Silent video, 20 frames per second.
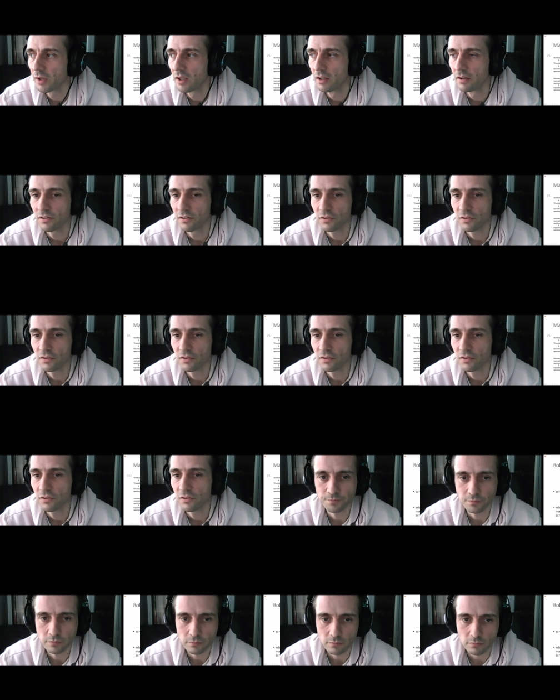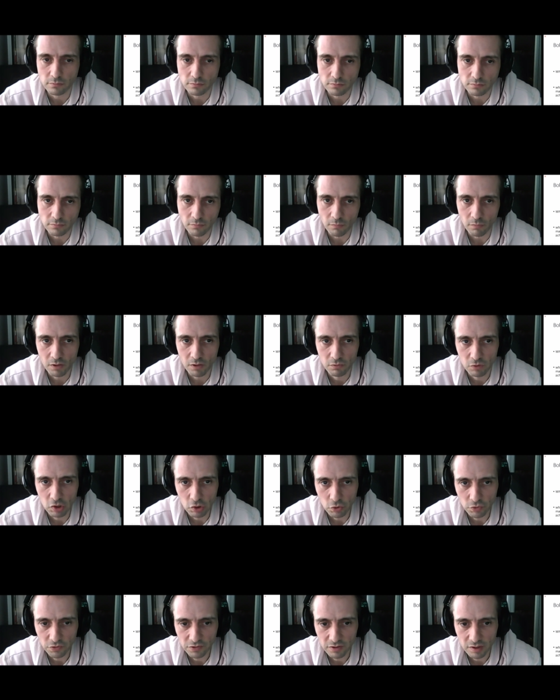So we
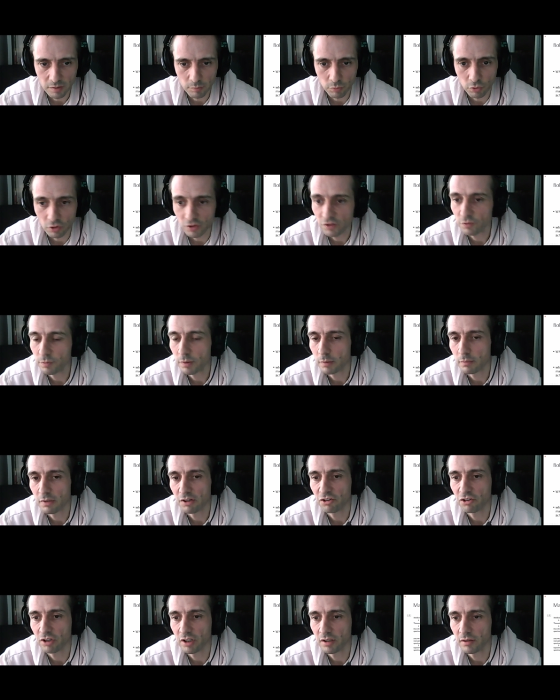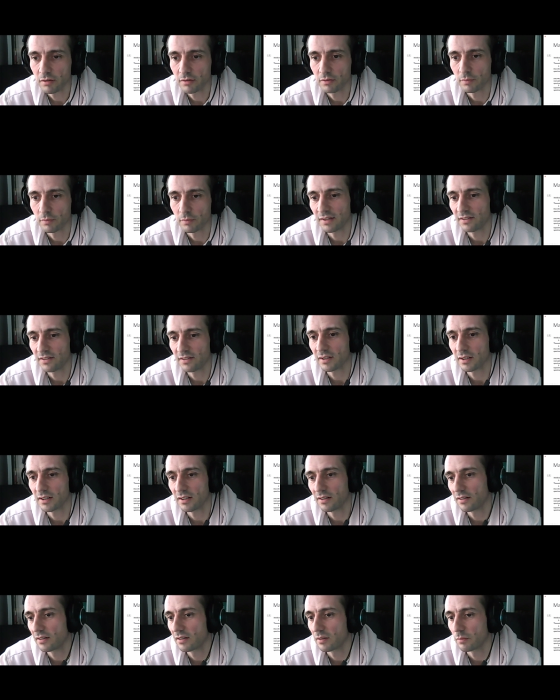use the Boltzmann machine. So basically,
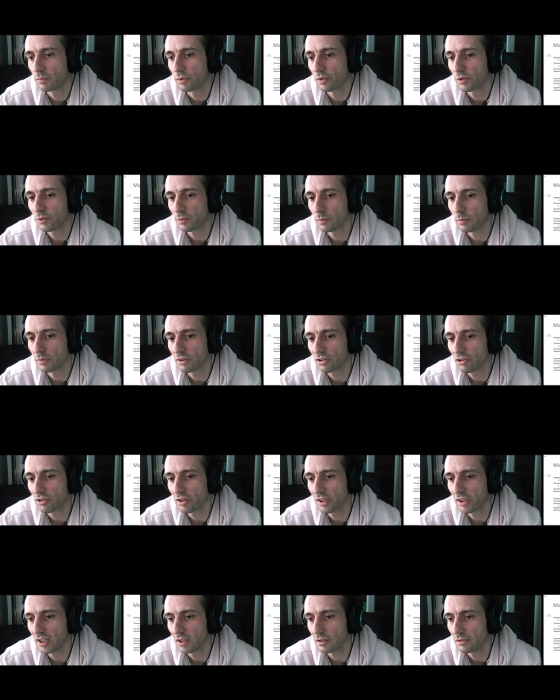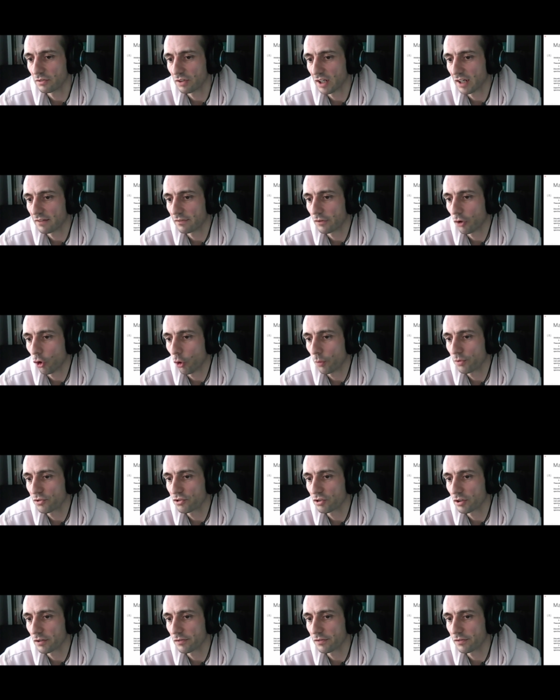this is a Boltzmann machine. Here we have the
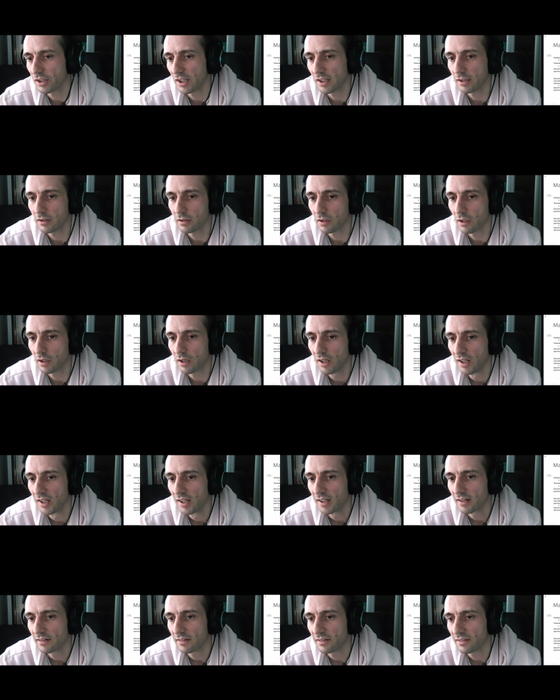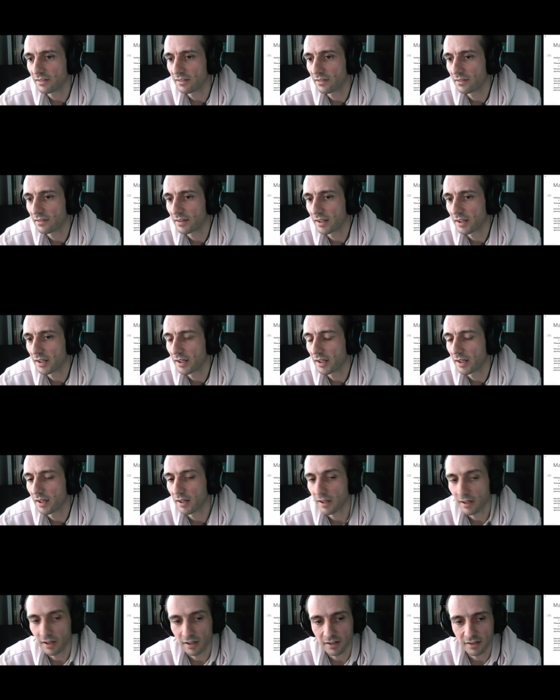observed data. This is
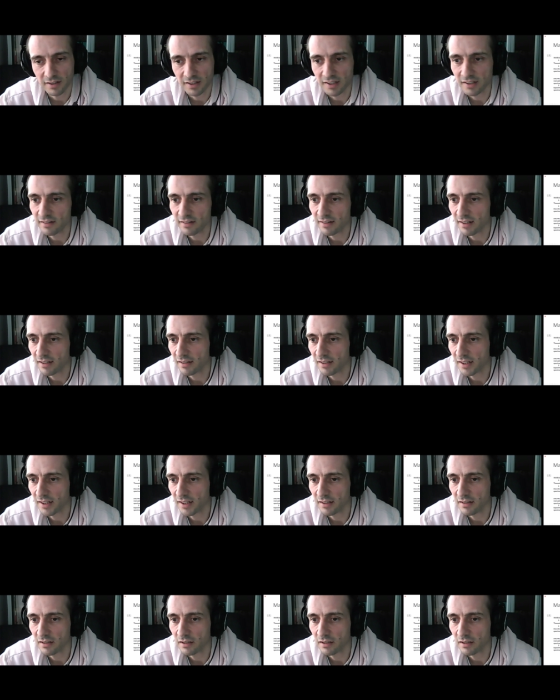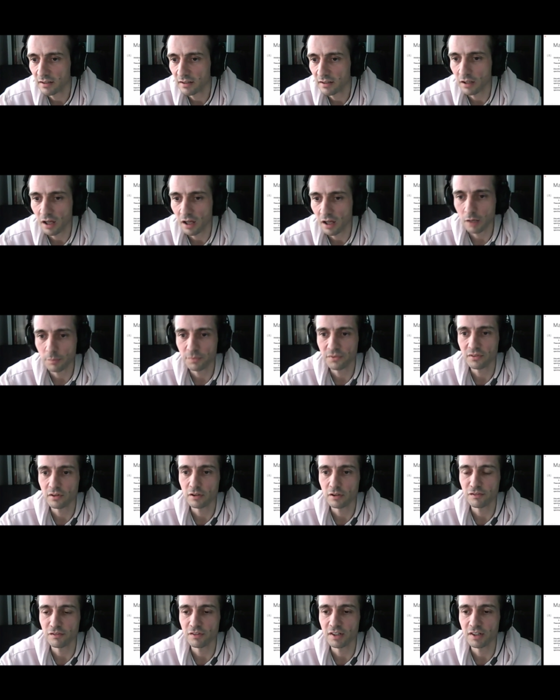the hidden data, the
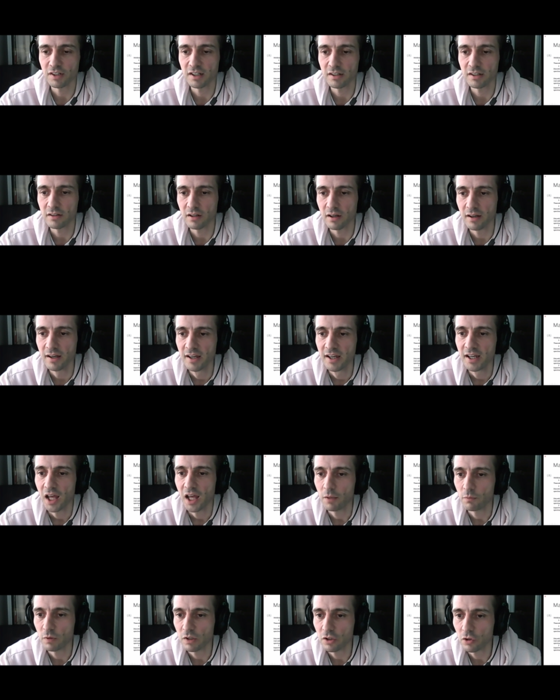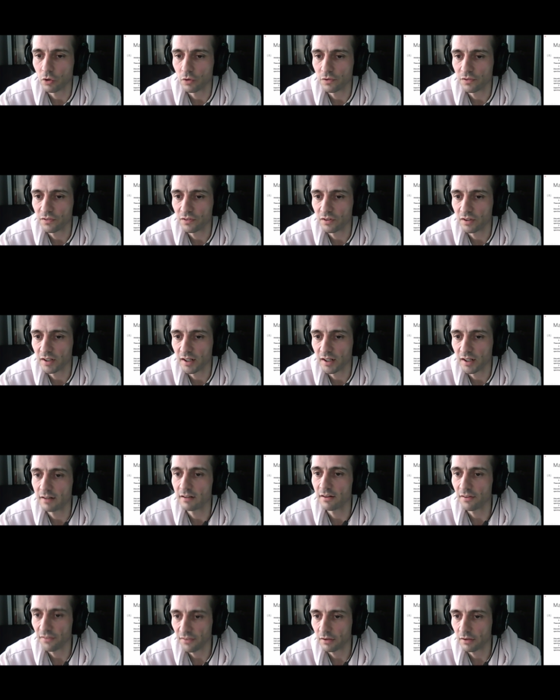unobserved data, and we consider
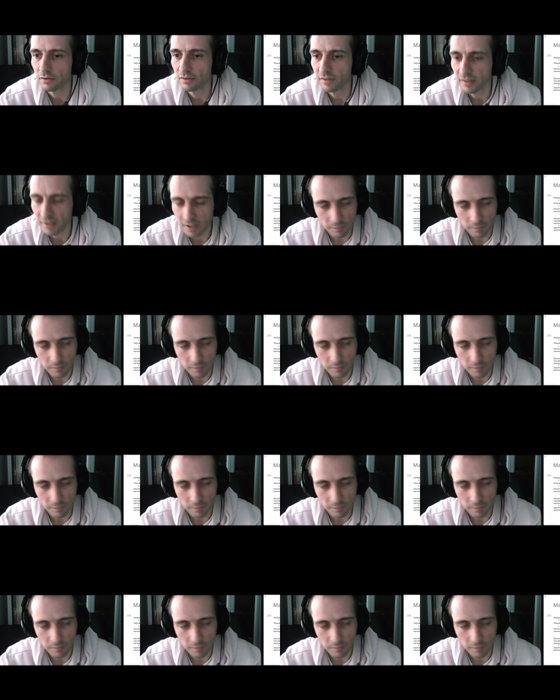the theoretical